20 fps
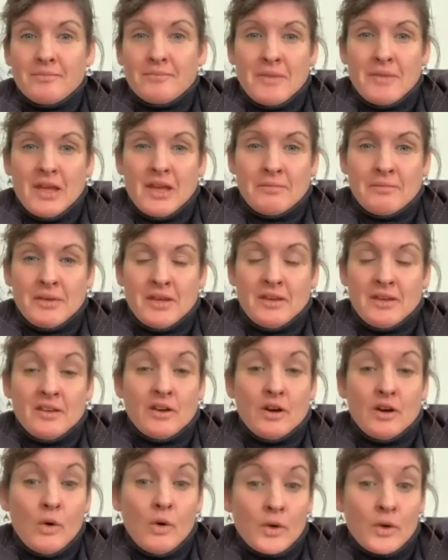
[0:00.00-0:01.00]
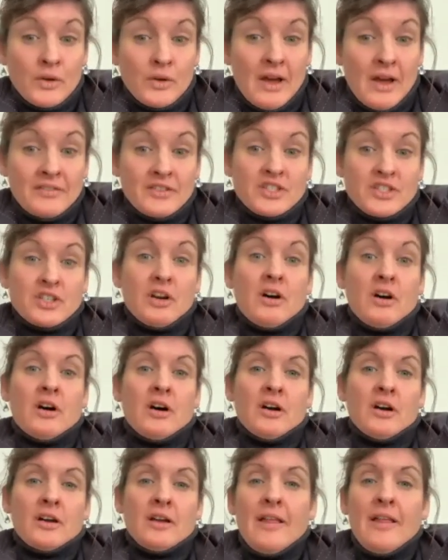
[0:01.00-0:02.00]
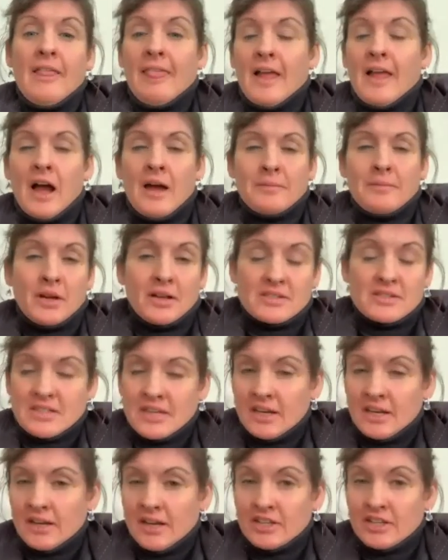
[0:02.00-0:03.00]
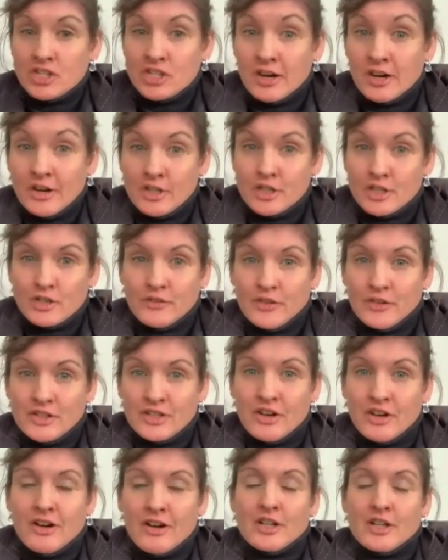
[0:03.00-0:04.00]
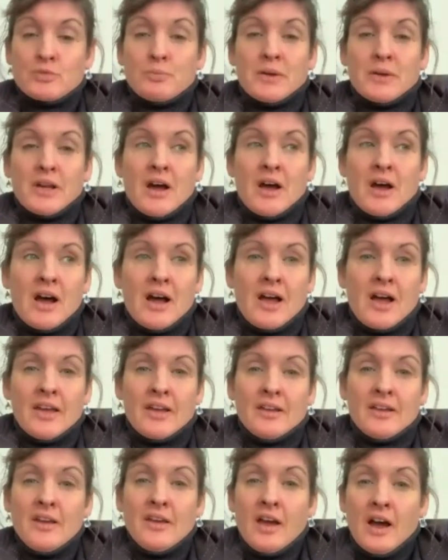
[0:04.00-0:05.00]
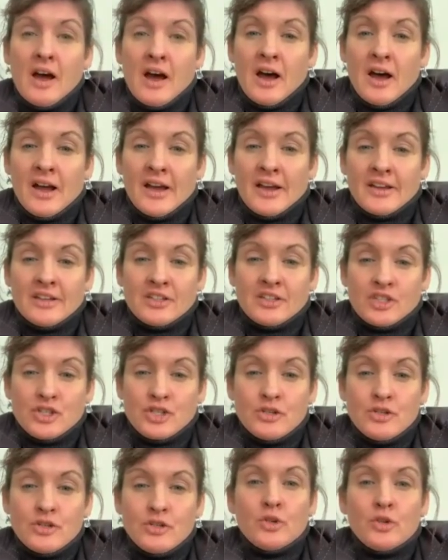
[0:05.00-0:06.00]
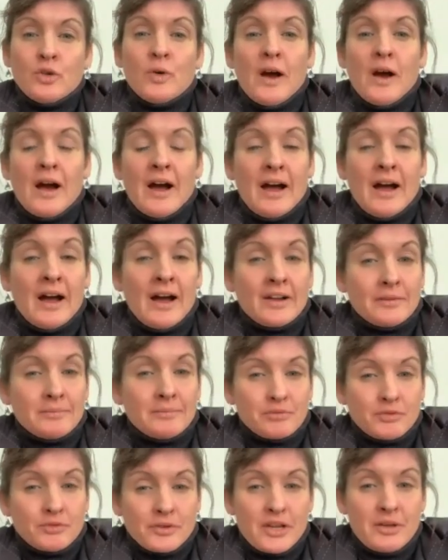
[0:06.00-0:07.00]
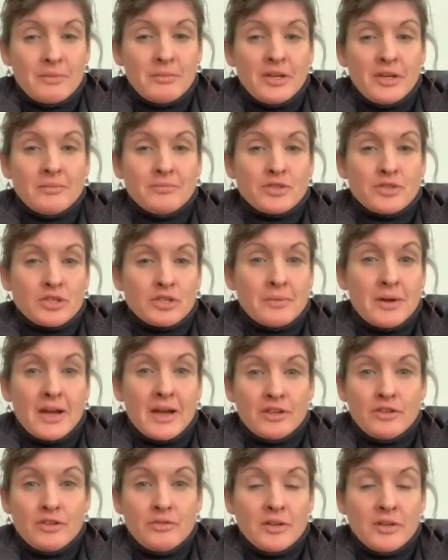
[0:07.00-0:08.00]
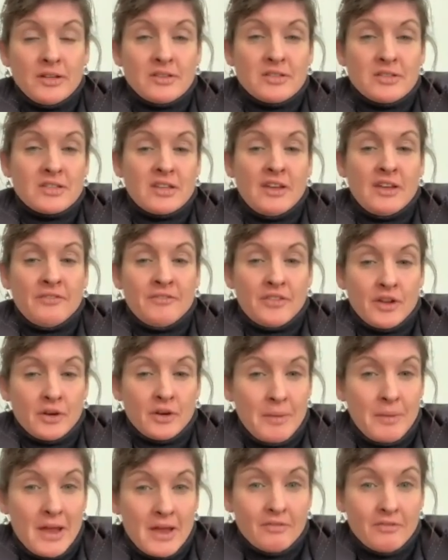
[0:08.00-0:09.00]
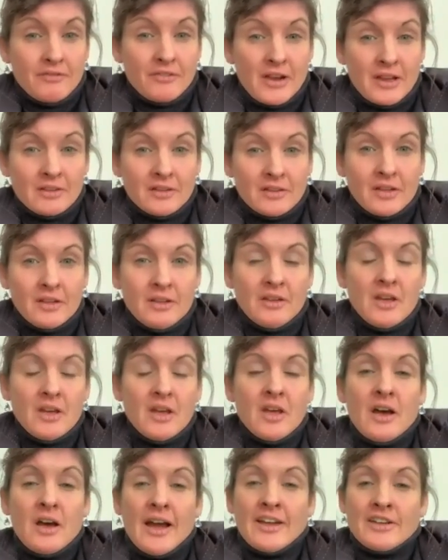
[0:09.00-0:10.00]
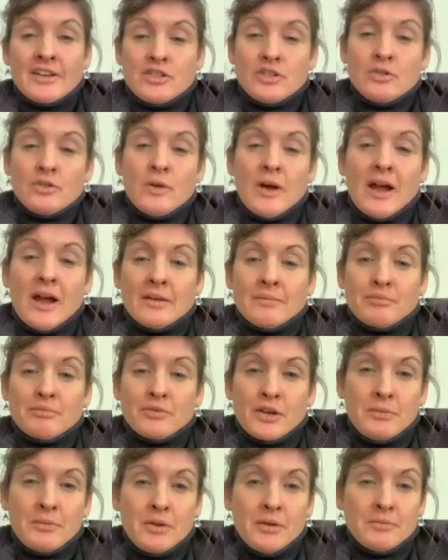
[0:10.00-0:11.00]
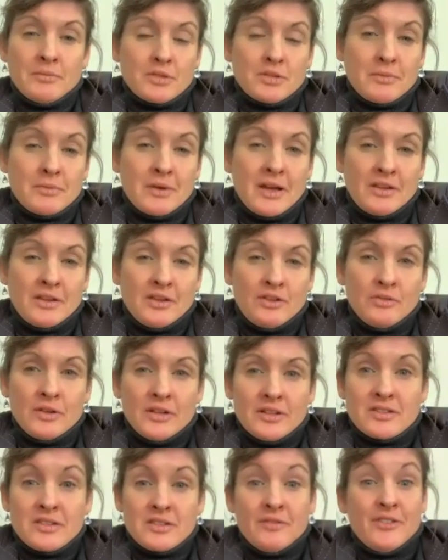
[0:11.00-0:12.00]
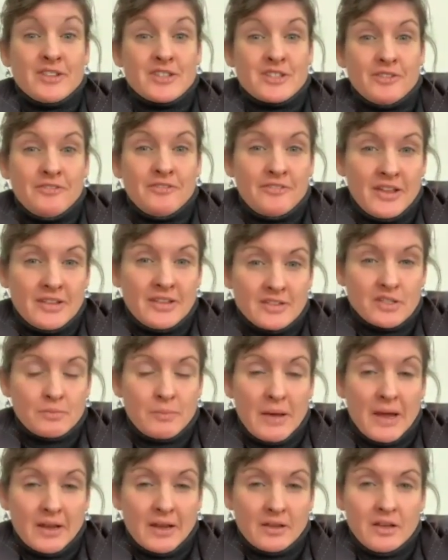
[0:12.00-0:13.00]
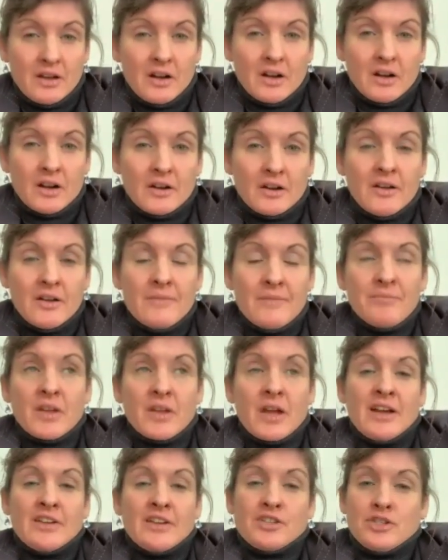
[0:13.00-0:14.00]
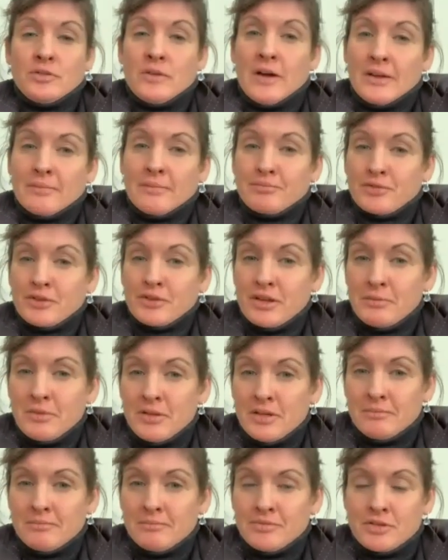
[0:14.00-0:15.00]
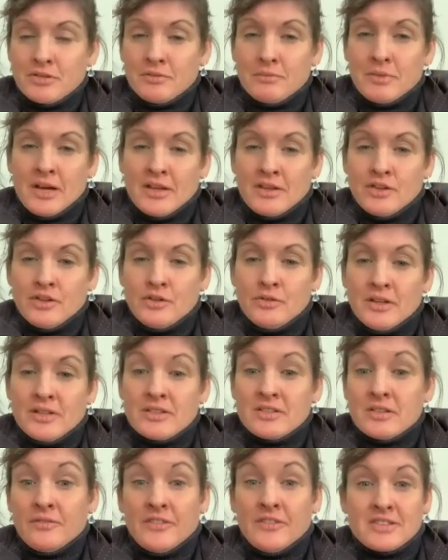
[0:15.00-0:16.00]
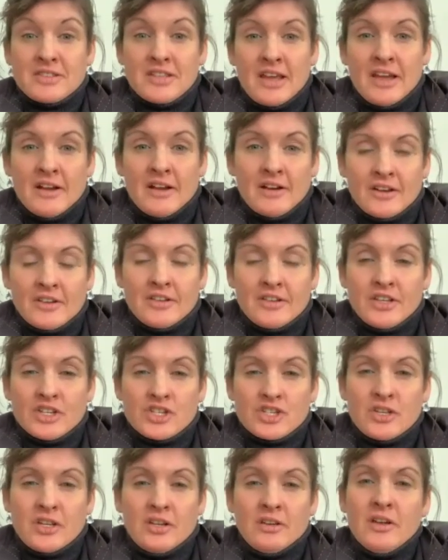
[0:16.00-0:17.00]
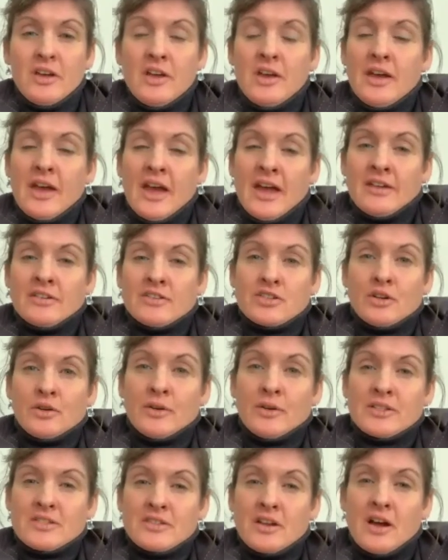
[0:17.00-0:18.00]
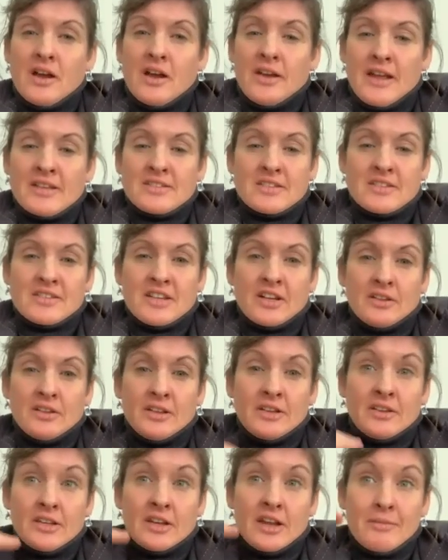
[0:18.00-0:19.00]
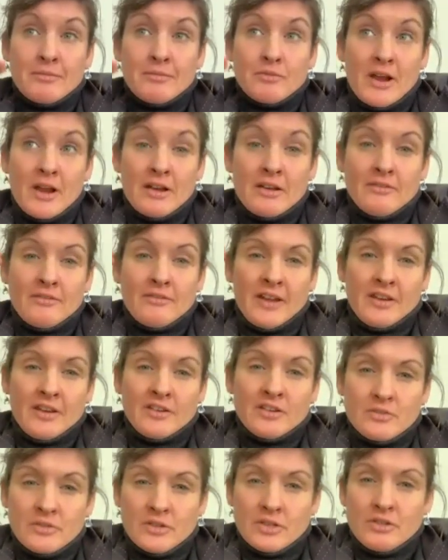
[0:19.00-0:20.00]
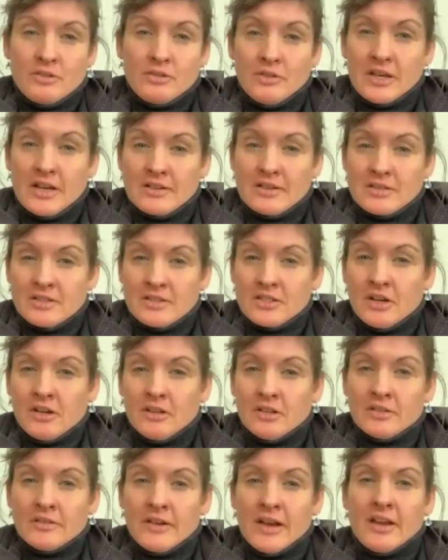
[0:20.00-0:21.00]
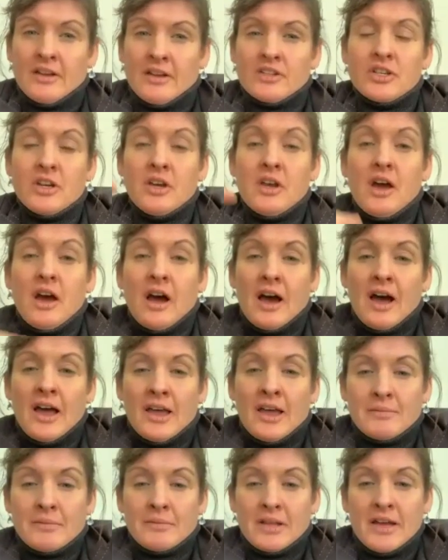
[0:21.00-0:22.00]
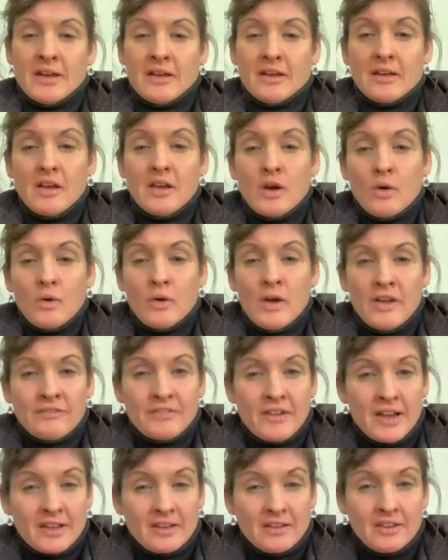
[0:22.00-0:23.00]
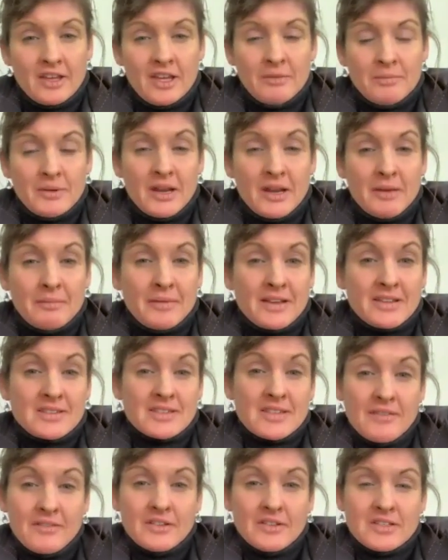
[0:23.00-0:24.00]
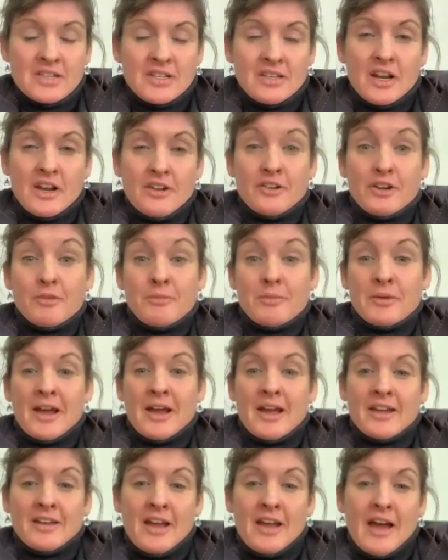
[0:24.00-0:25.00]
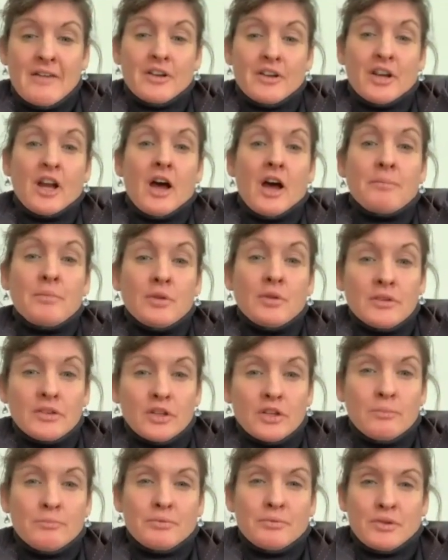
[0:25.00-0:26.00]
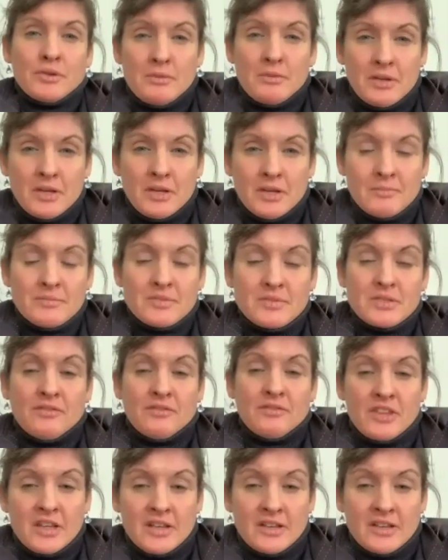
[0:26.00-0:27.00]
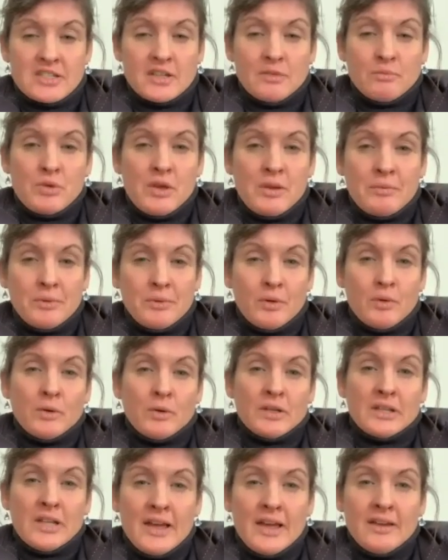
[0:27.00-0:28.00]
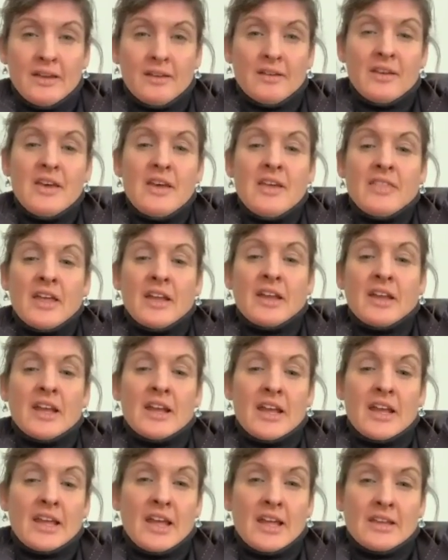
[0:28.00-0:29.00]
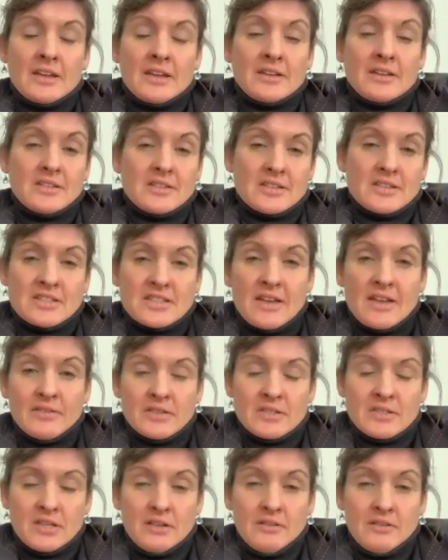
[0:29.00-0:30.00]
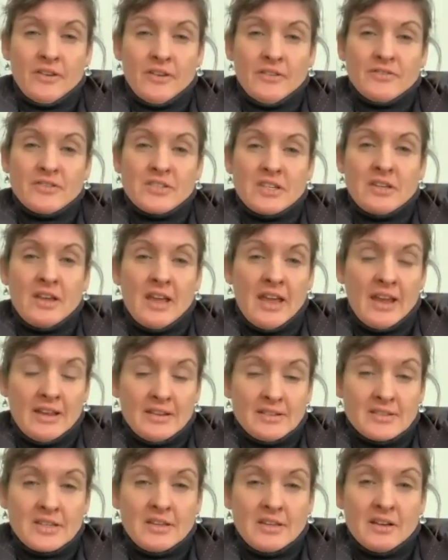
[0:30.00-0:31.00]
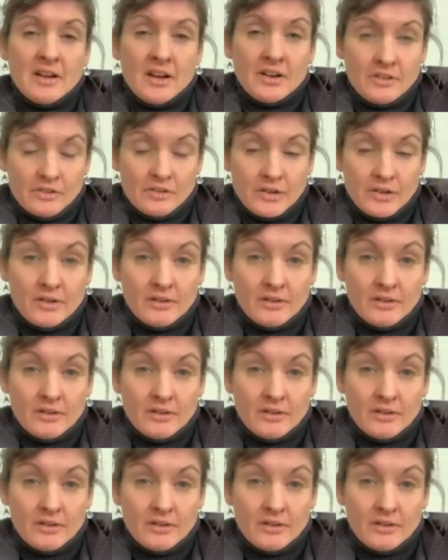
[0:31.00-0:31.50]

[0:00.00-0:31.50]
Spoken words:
maybe, you have a dog, I'm not saying I charge for dogs, but I do add a premium to my units if they're pet friendly. I do add a premium to my units if it's a fenced backyard. I do add a premium to my units if it's air conditioning. And so it's not necessarily that I'm renovating to a $2,000 range. I am like, if I can keep it at my 1,700, but I can have a couple little premiums of things that people would like, then can I get that to the 1,750, 1,800?